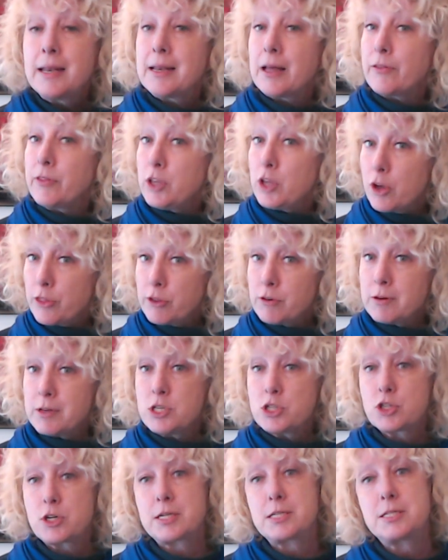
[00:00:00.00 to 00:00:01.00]
Now, the other
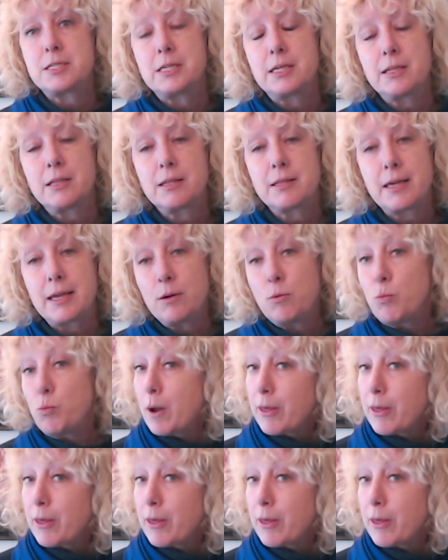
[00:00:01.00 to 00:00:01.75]
interesting thing,